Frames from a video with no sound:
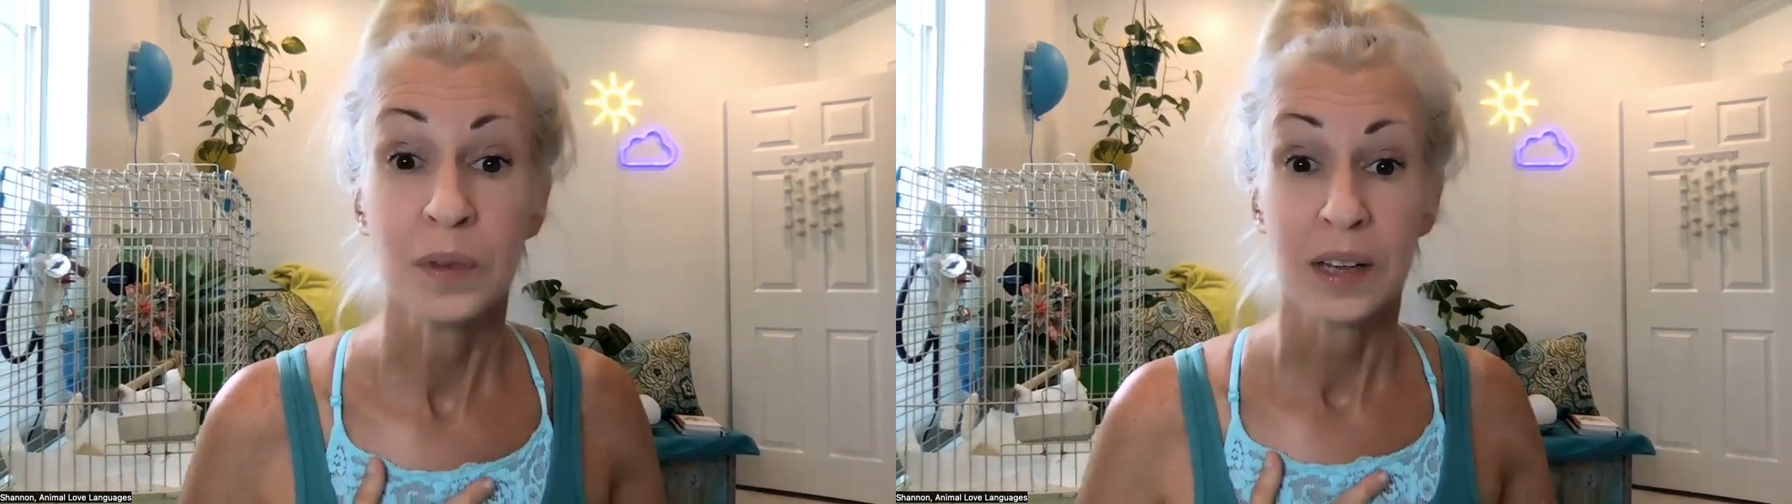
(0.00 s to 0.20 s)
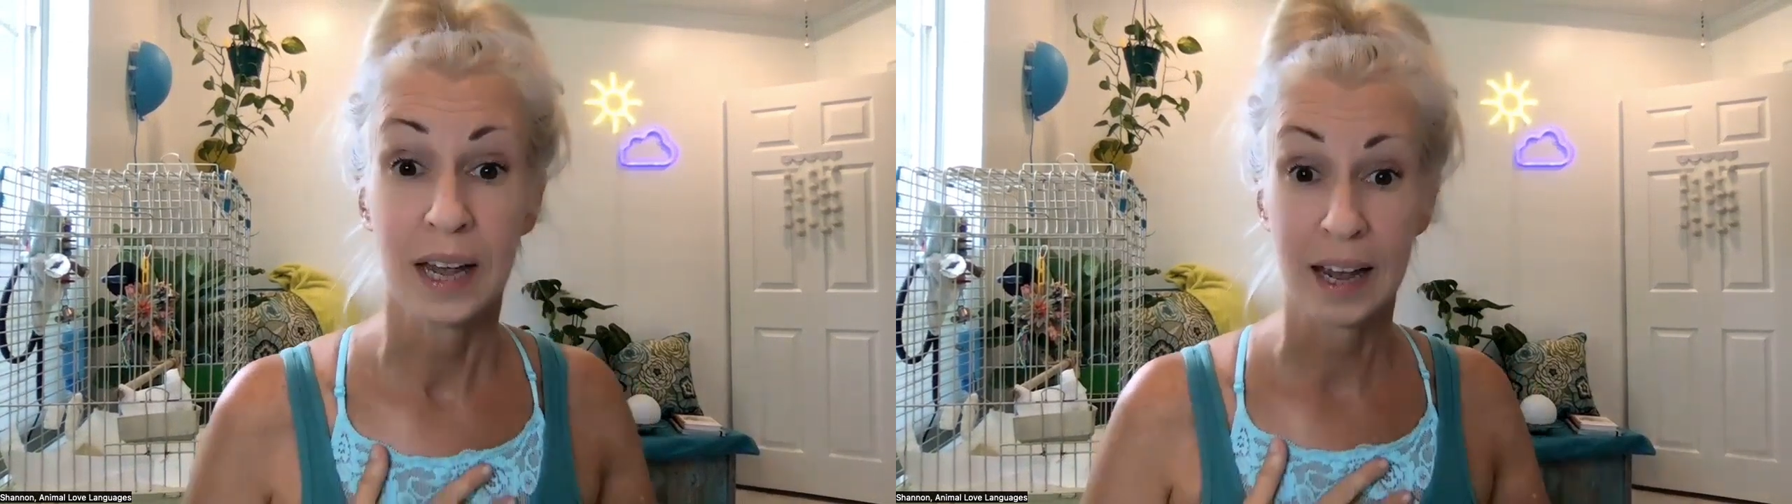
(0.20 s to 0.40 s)

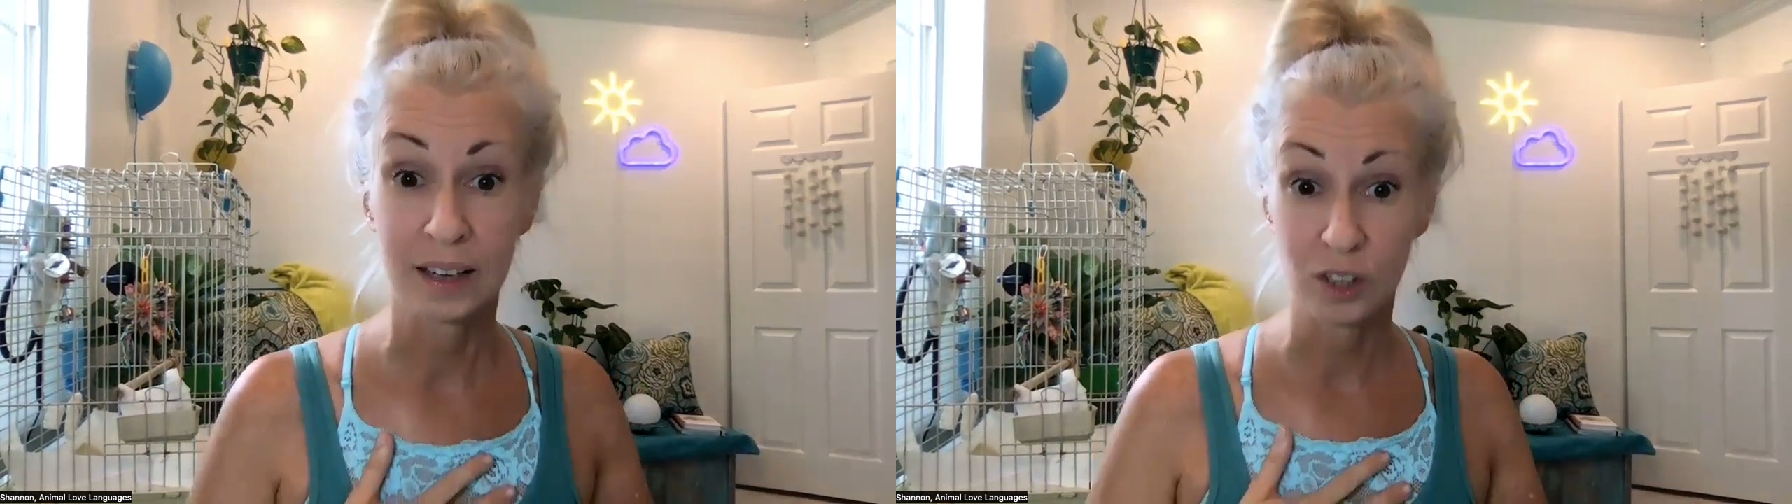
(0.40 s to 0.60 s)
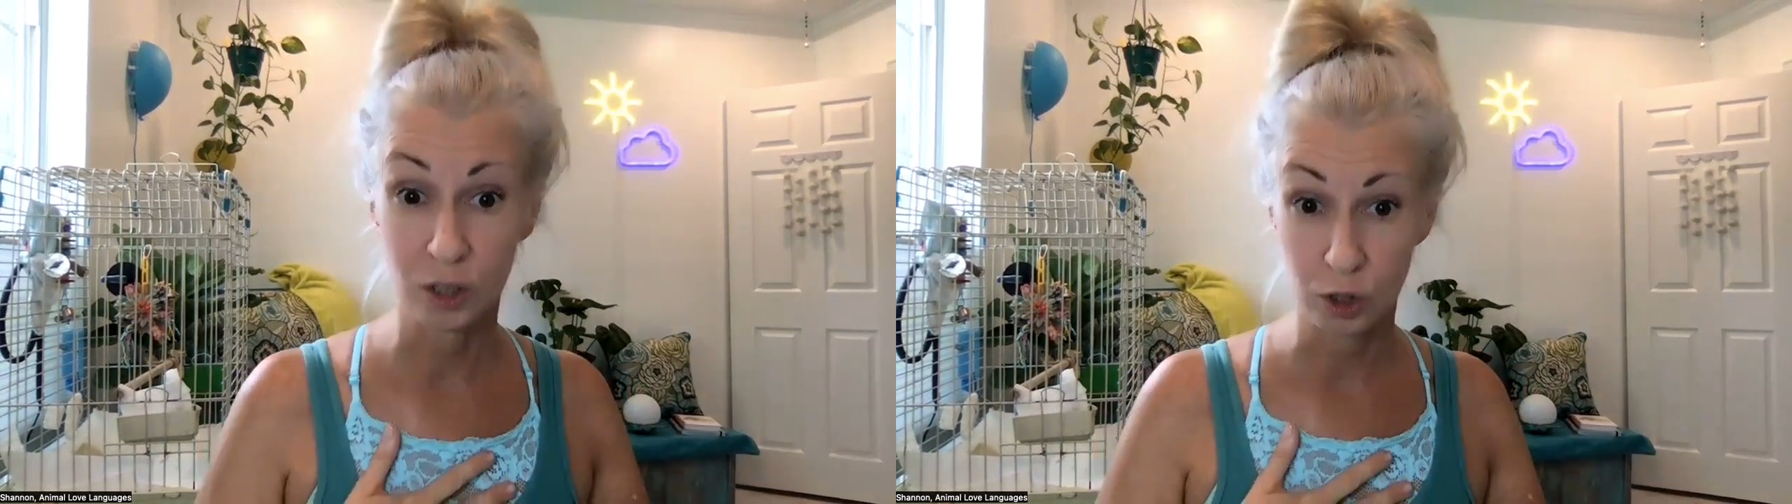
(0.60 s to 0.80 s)

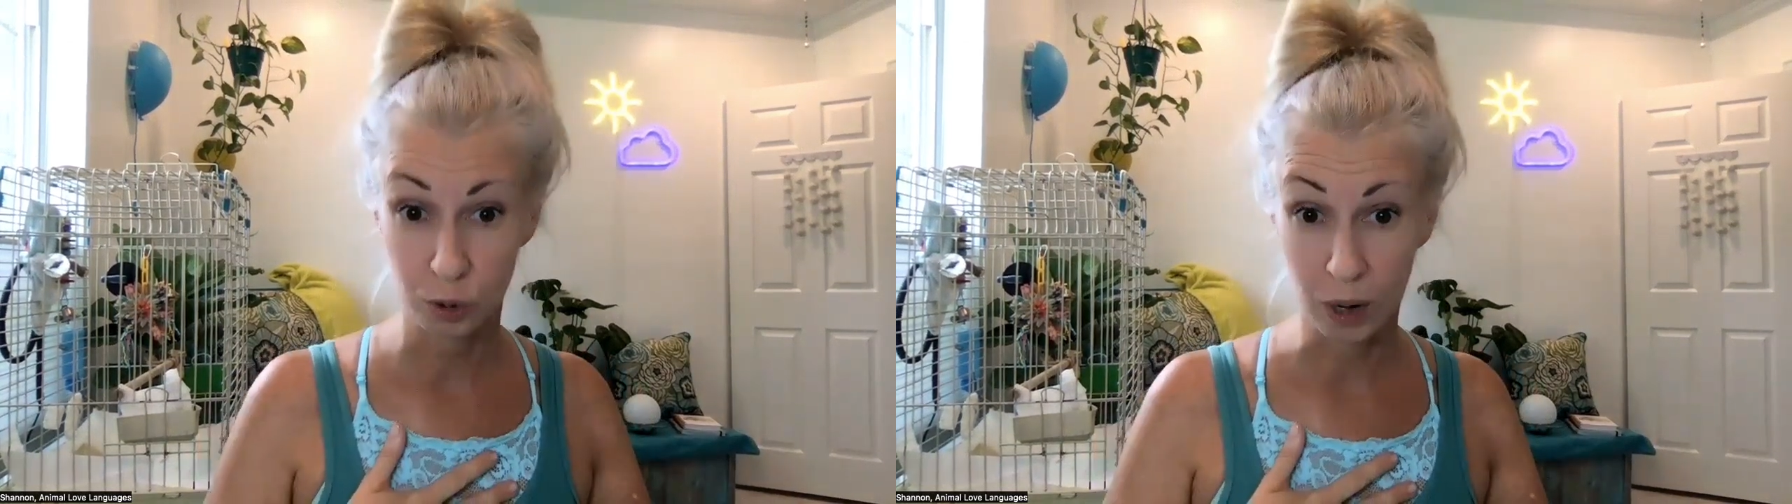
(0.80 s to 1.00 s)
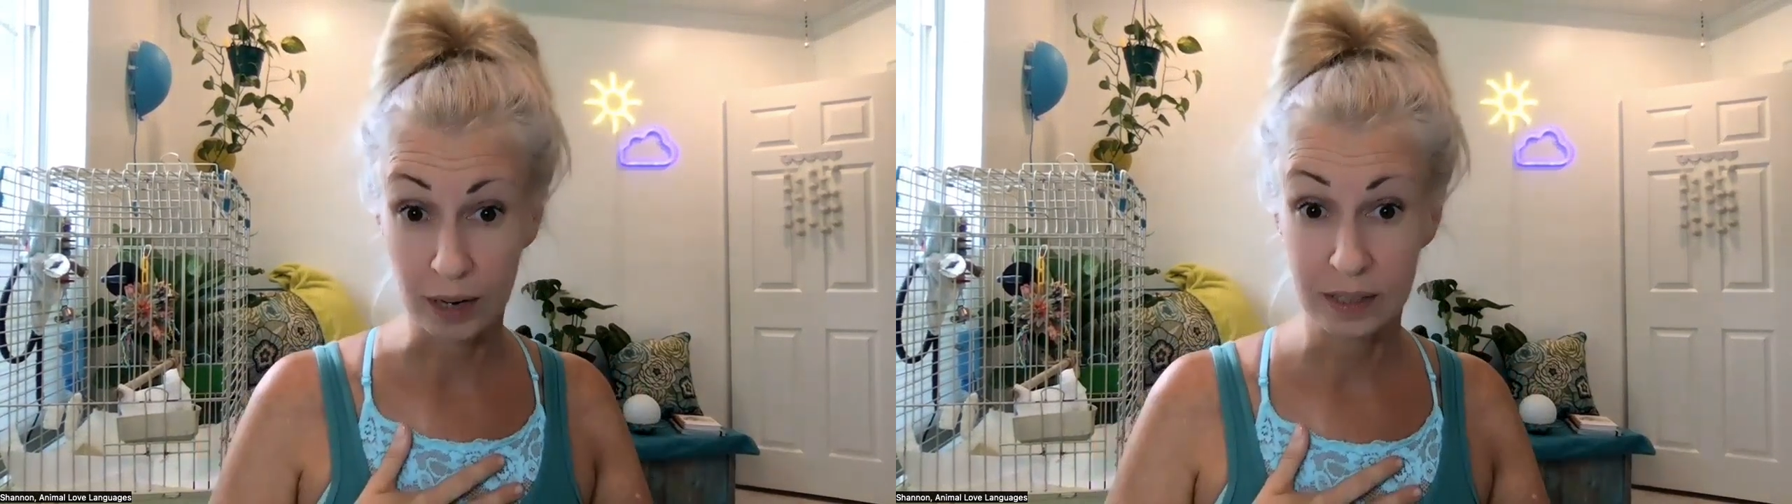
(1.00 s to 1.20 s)
And to
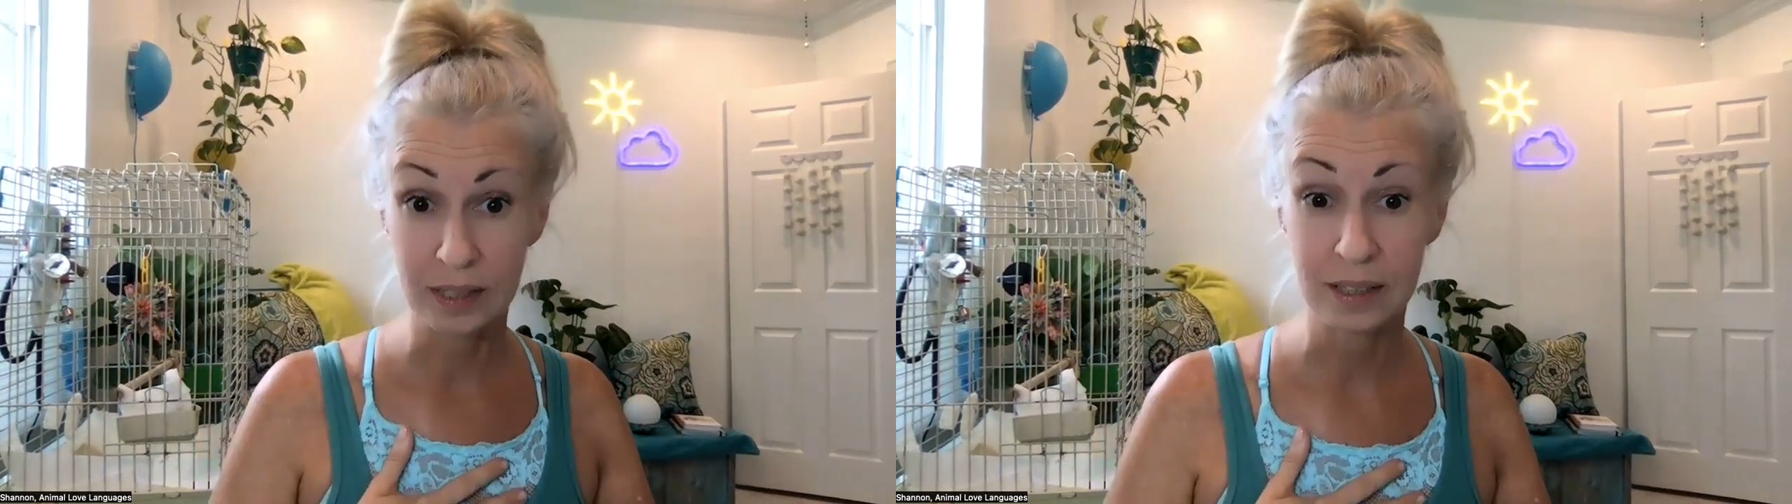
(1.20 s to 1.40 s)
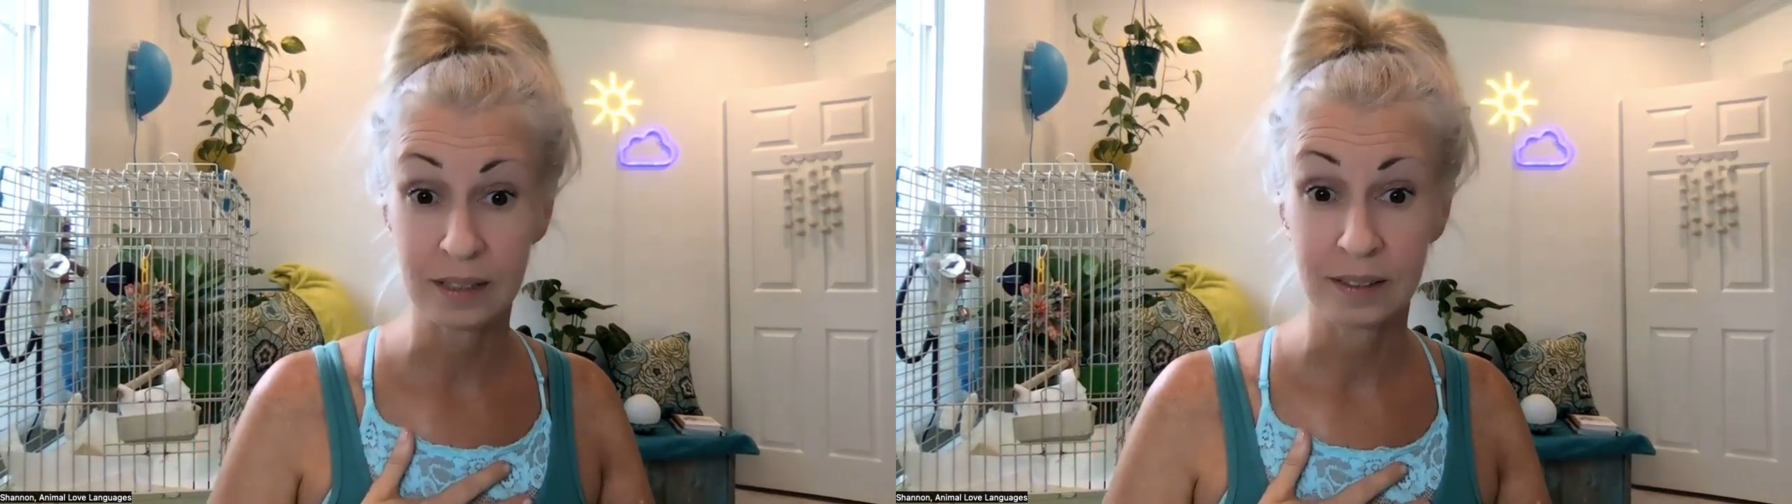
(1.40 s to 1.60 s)

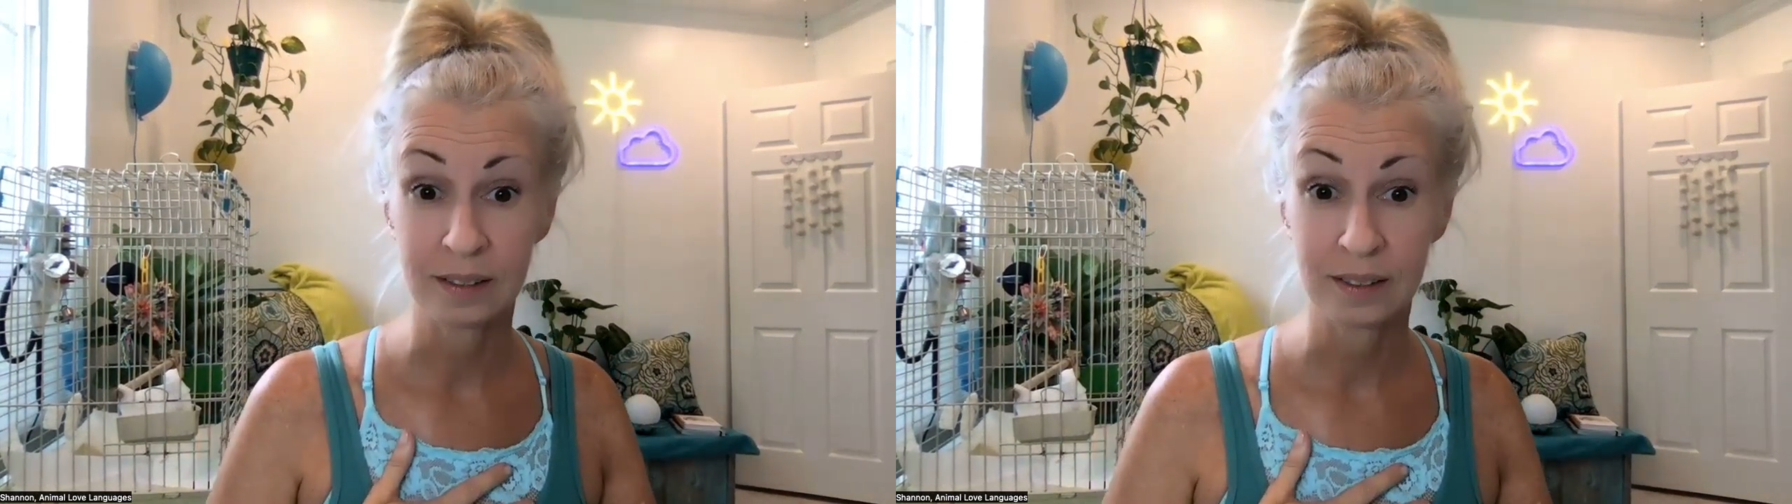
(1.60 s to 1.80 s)
trust